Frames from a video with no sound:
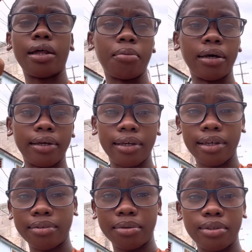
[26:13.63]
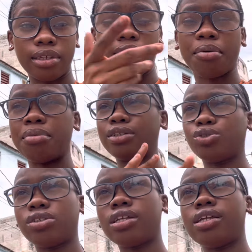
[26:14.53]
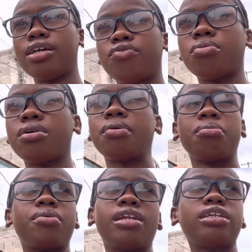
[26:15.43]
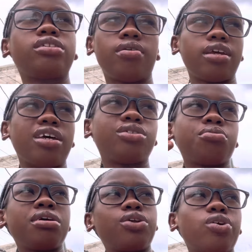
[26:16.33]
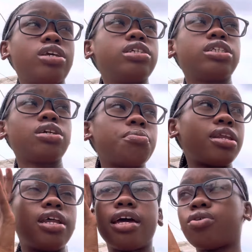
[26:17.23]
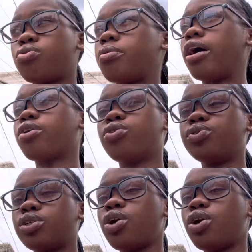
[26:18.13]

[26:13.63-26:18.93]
to the bank. It's like my totally late for my family. That's fine, because when I do it, easy something, I like open my account